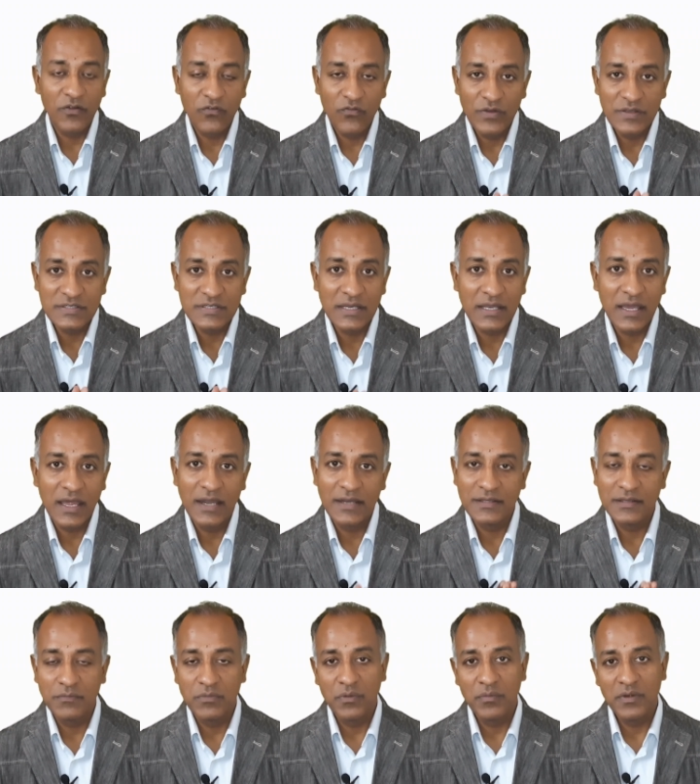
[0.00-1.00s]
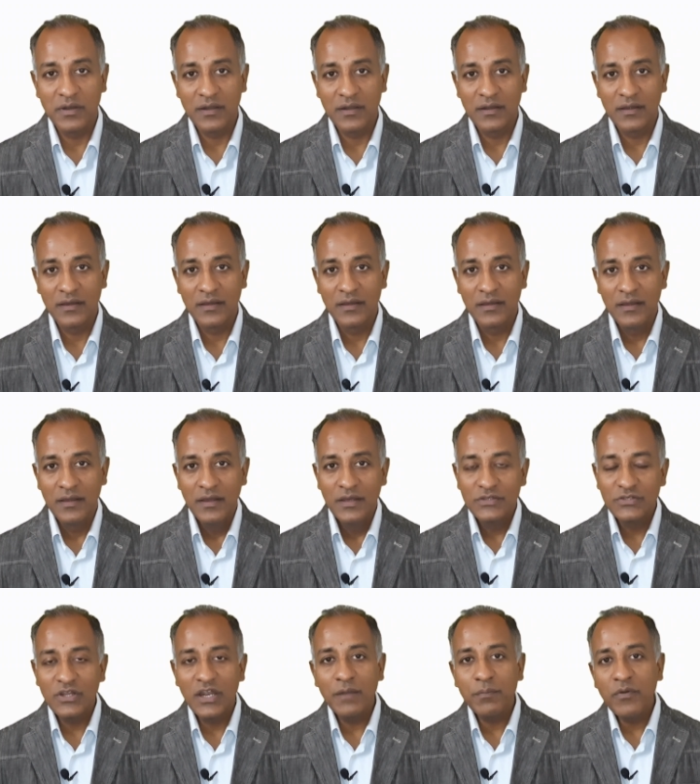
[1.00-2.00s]
are facing at the
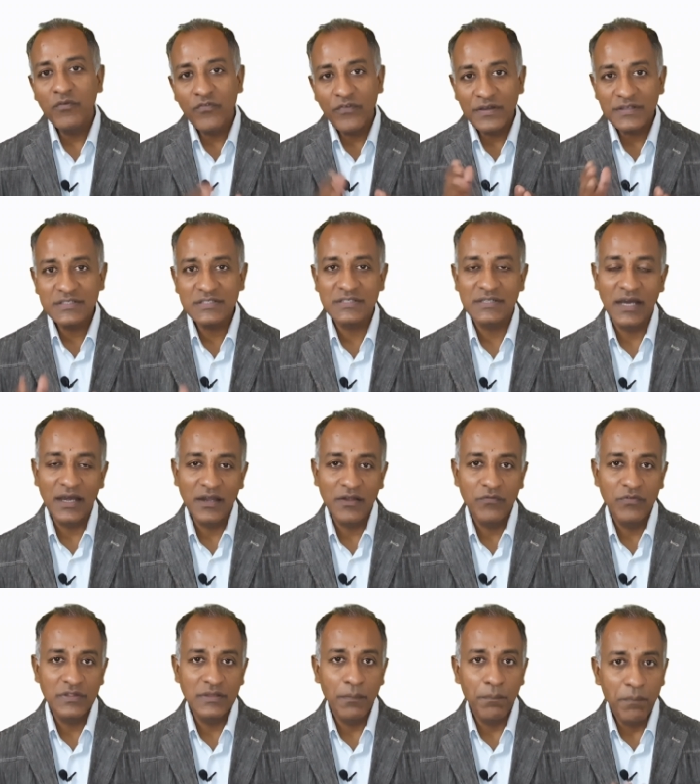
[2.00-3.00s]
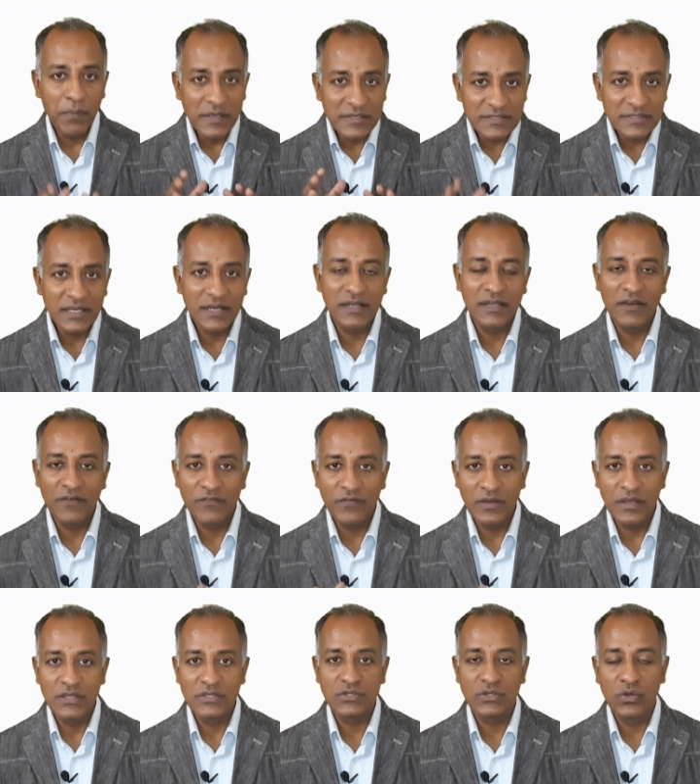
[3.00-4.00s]
moment. So let me first start with the basic
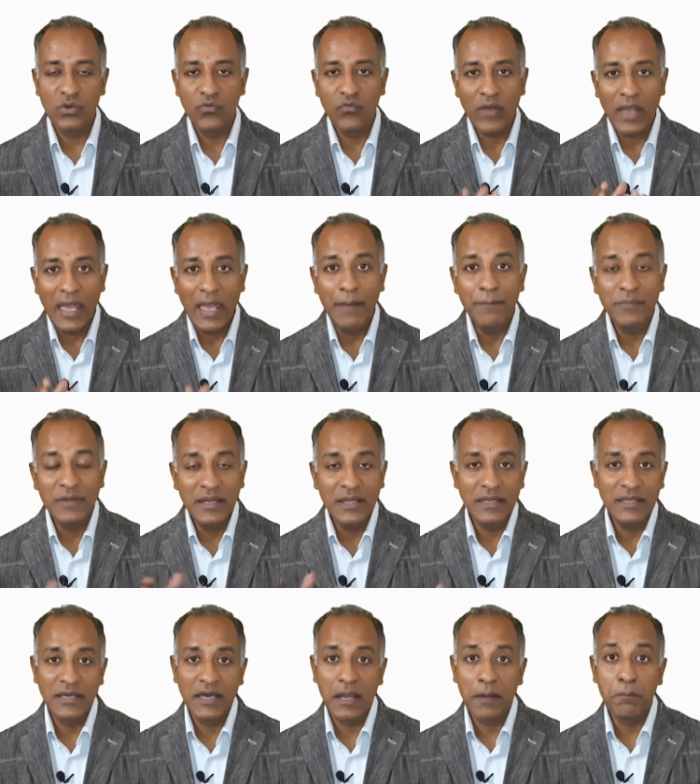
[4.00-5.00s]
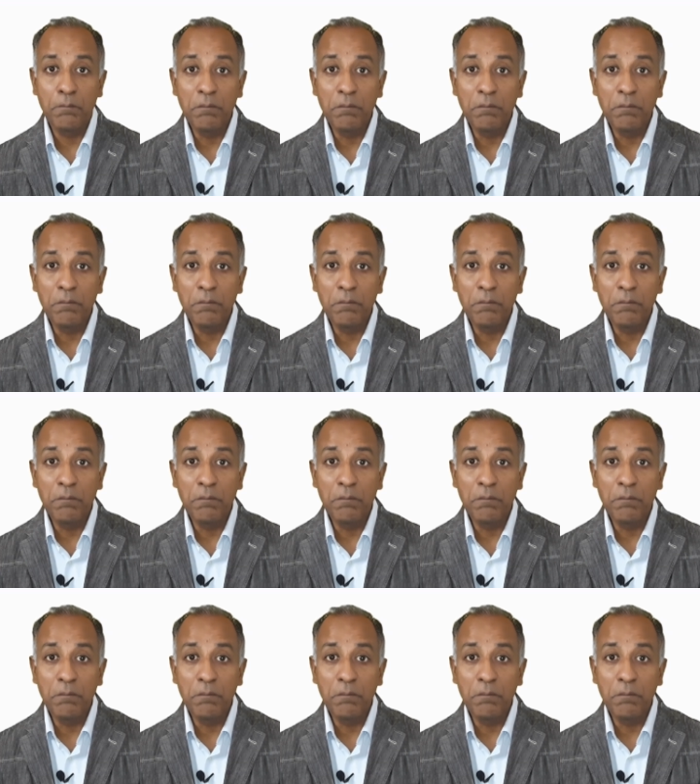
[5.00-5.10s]
definition of MTTR,